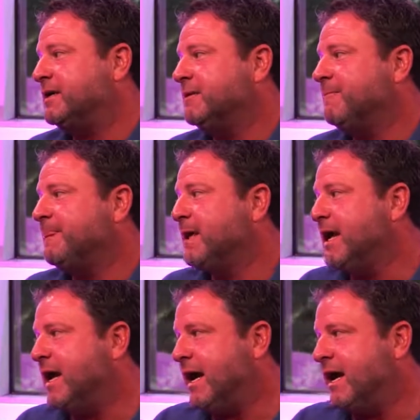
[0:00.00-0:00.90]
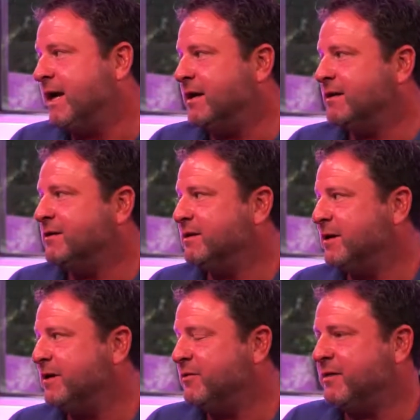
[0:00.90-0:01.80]
Most definitely. And
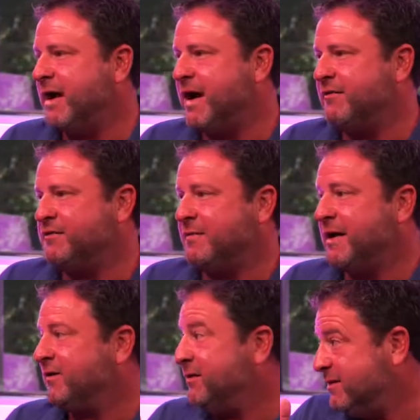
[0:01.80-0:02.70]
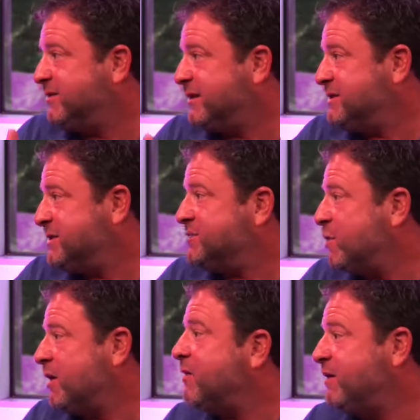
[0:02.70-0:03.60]
you know, half the battle is just
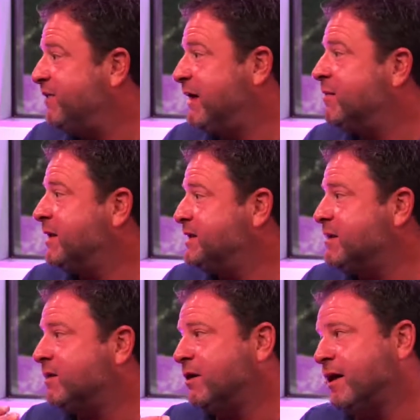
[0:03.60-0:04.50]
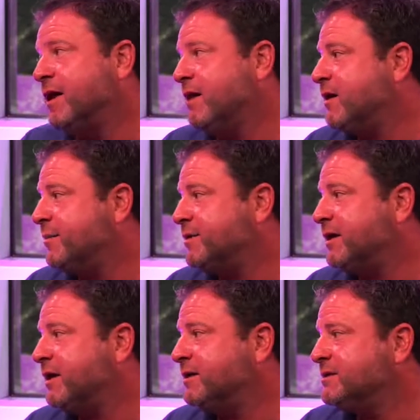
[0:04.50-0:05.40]
working with families. There are a lot of helicopter
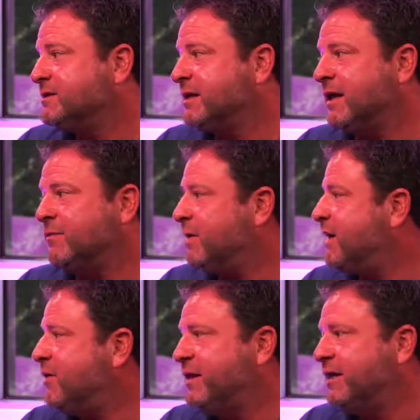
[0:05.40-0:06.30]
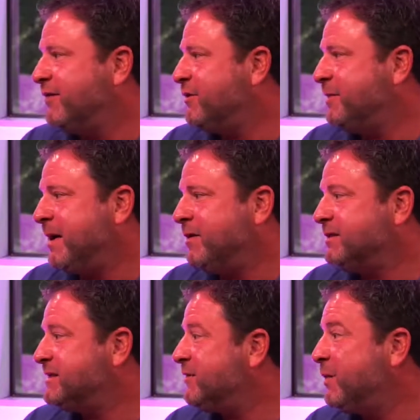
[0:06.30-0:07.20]
kids, and we know they love their
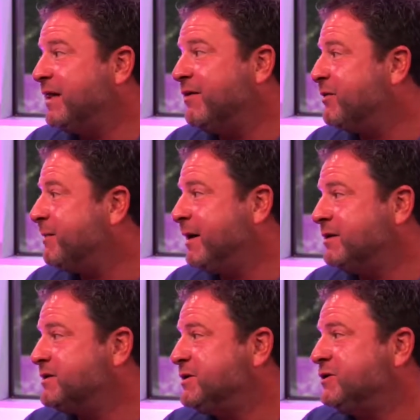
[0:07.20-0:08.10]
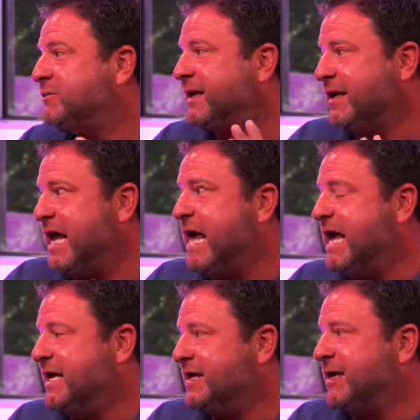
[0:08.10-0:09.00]
parents, and we love their parents too. But
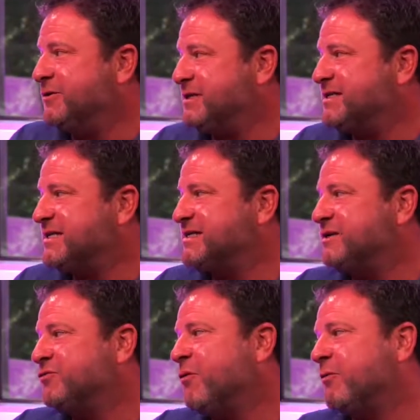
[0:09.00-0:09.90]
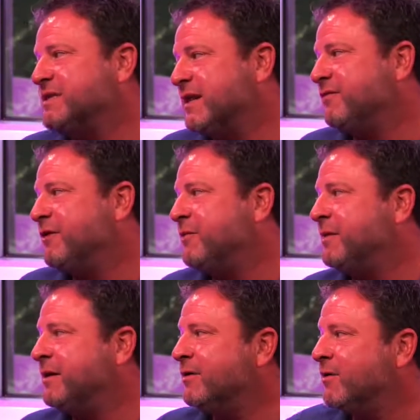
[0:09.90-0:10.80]
you know, just because the drawer was left
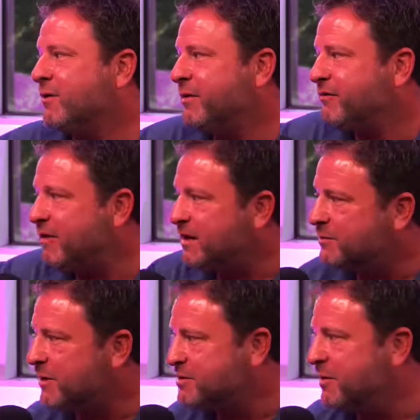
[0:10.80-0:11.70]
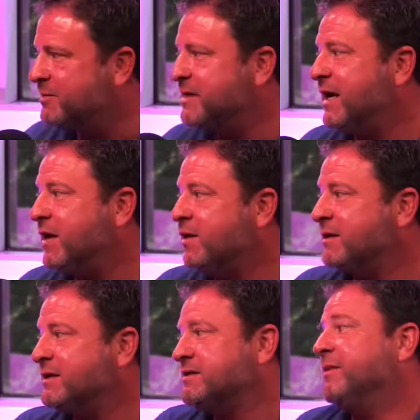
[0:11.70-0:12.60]
open or we forgot to brush mom's hair,
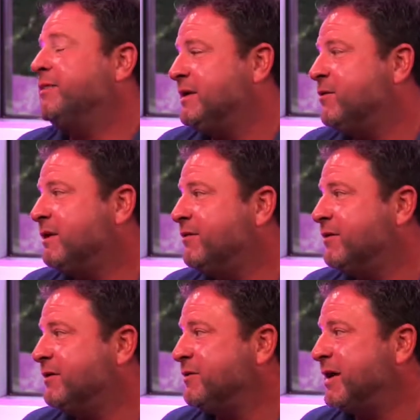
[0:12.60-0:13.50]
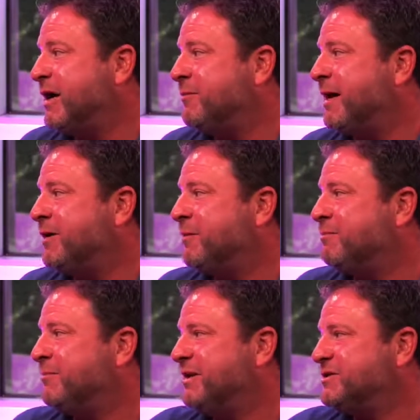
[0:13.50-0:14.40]
it doesn't mean we don't love her and don't care about her.
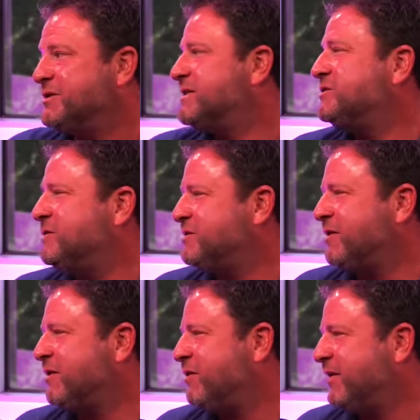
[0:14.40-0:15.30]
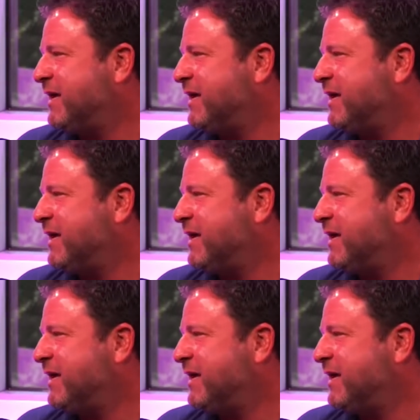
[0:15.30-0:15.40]
But just because you saw that on the